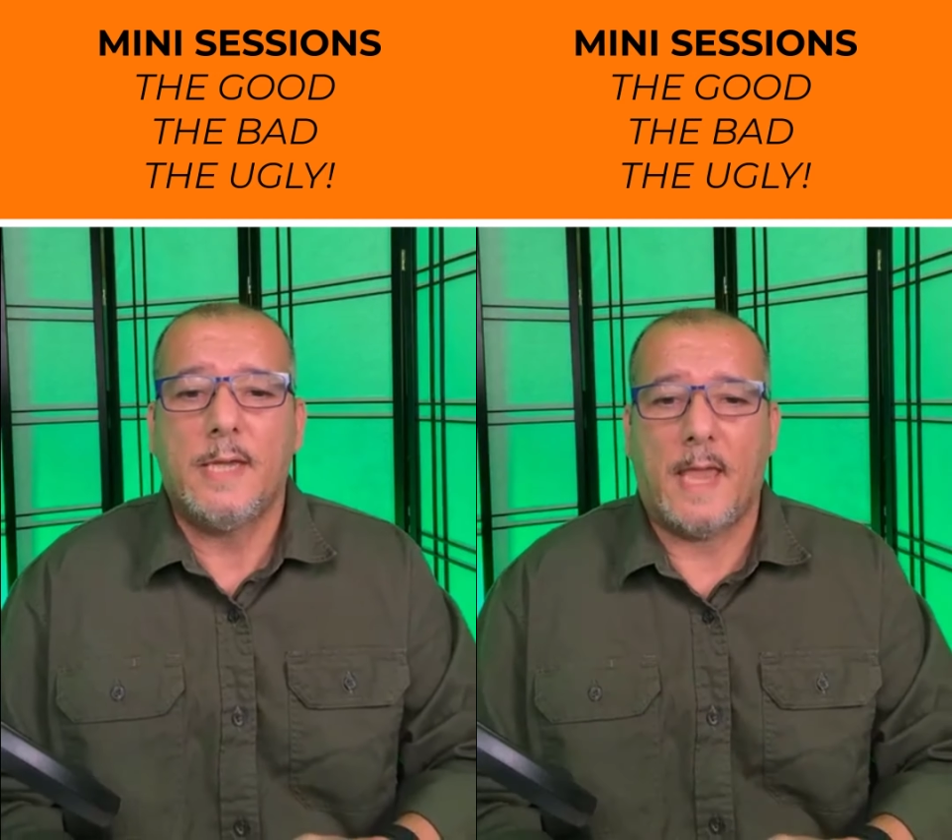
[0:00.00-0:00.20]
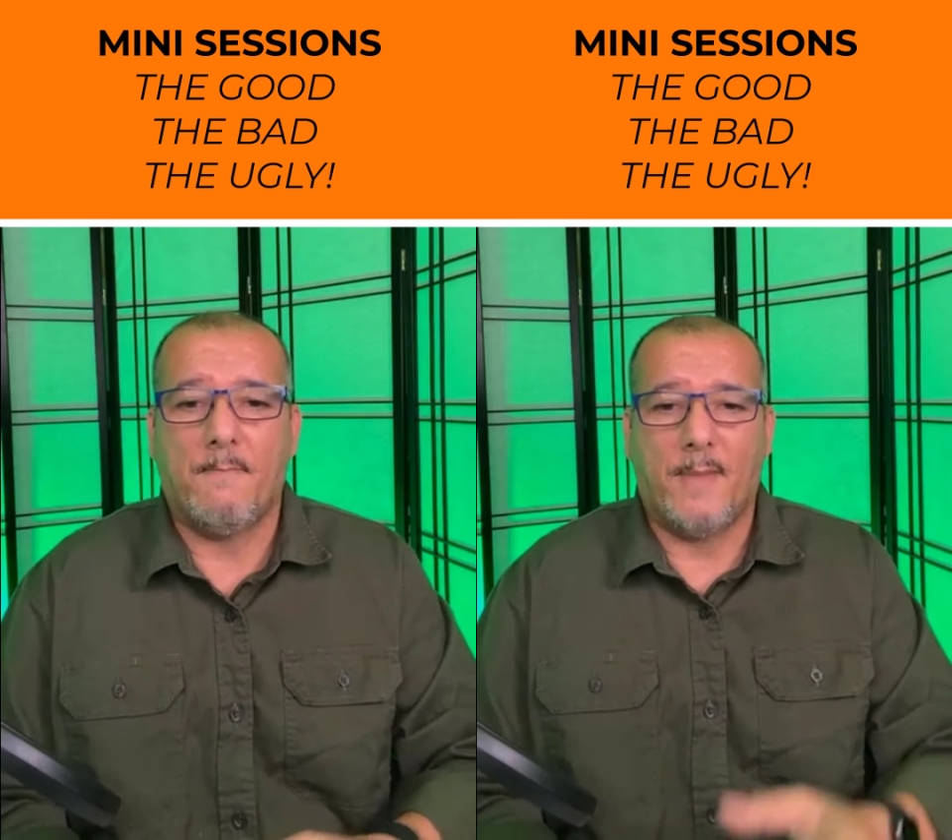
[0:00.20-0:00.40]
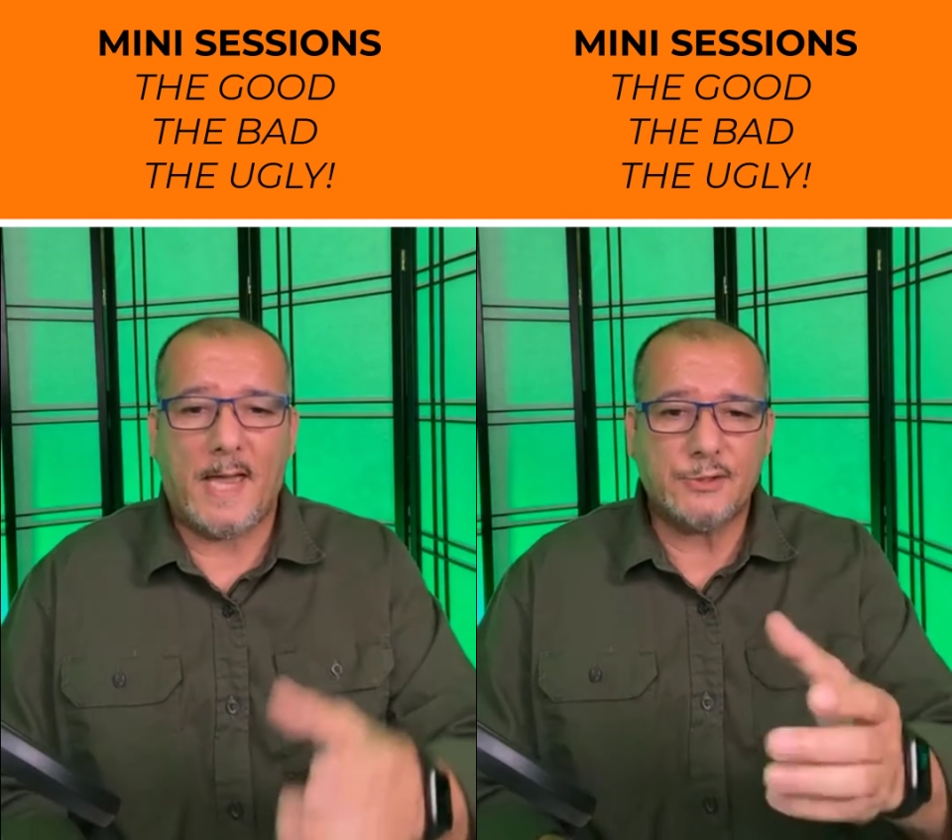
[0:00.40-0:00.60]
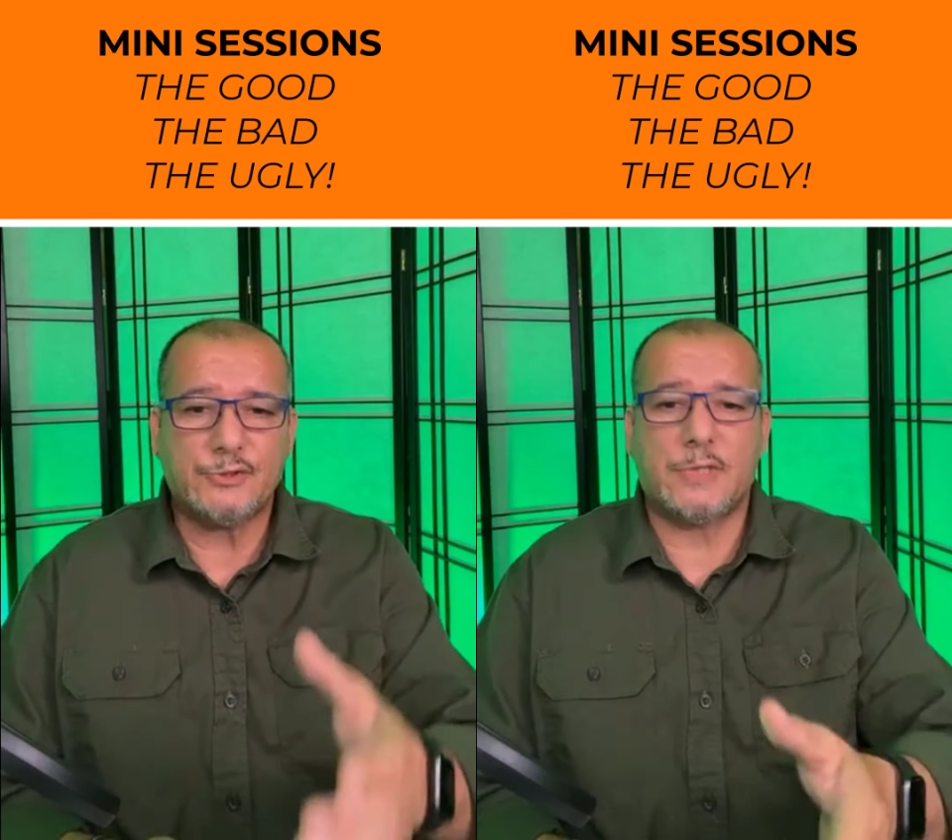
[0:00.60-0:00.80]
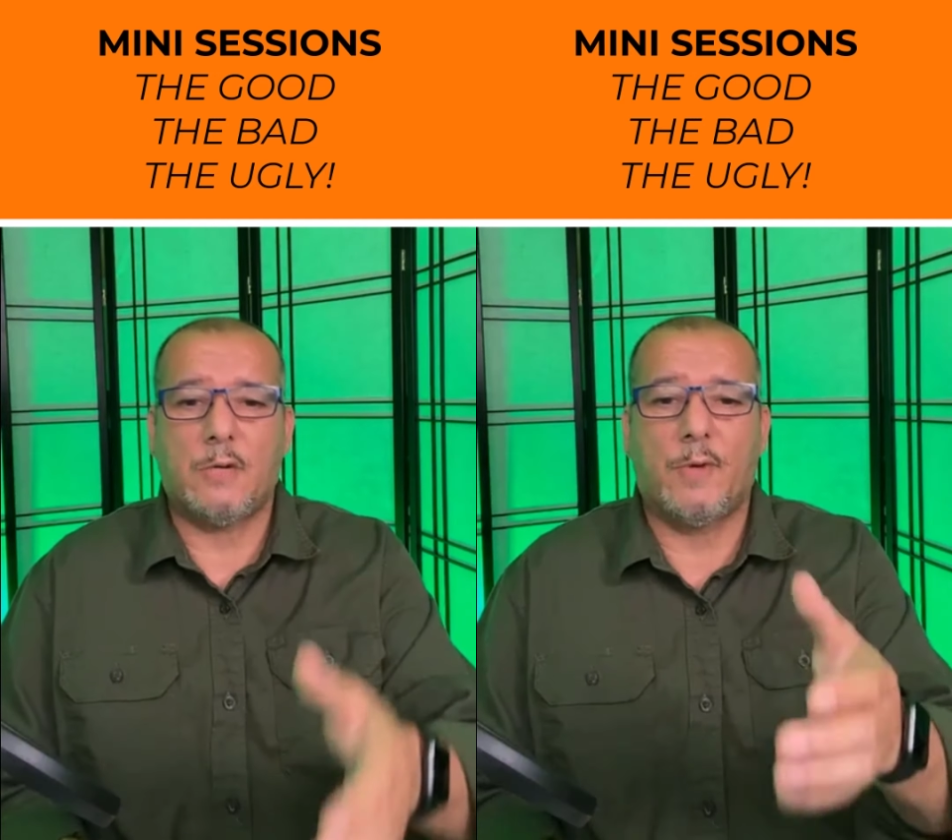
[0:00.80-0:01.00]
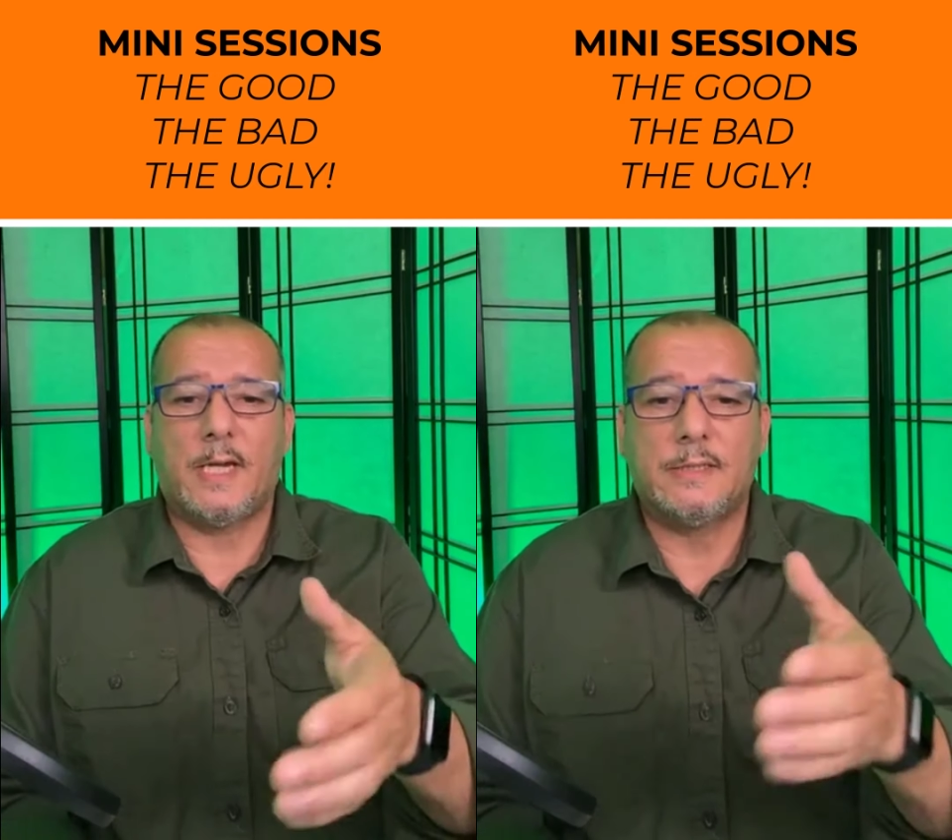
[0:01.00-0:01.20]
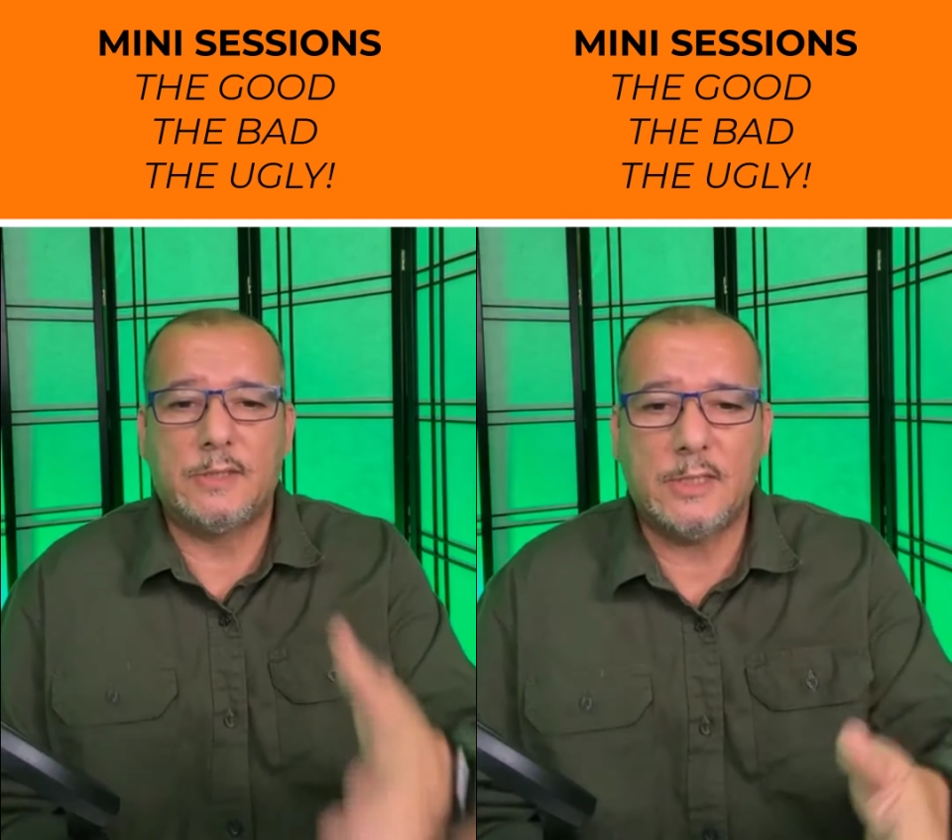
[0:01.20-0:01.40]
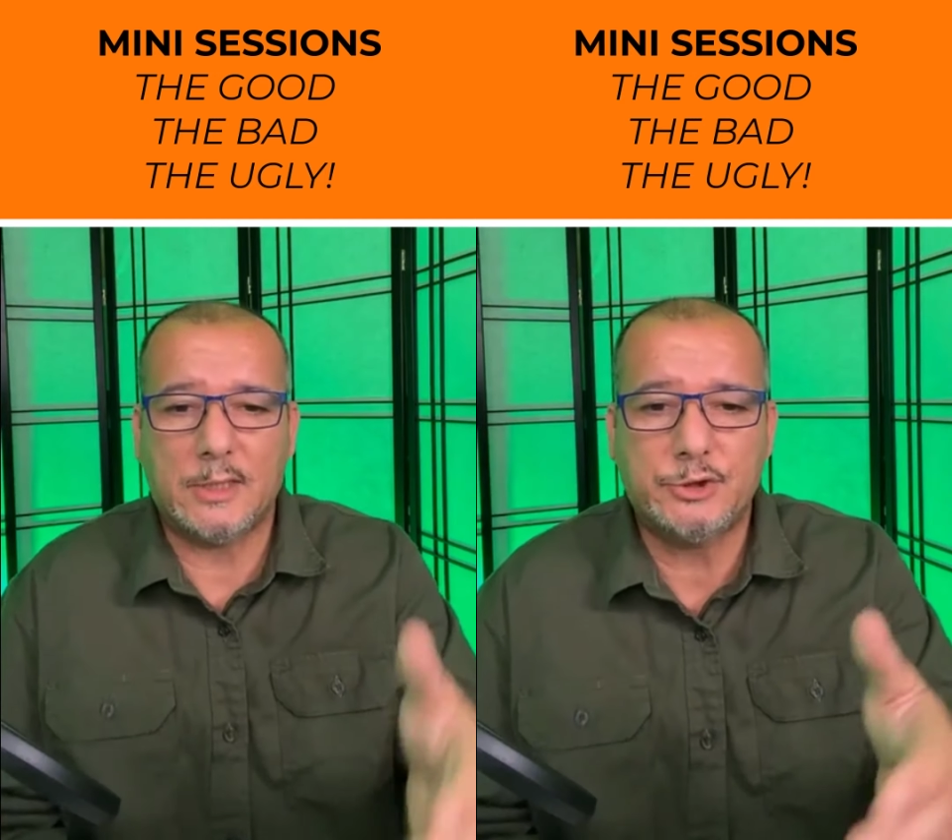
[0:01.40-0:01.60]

Yeah, Marcio is saying, when I did,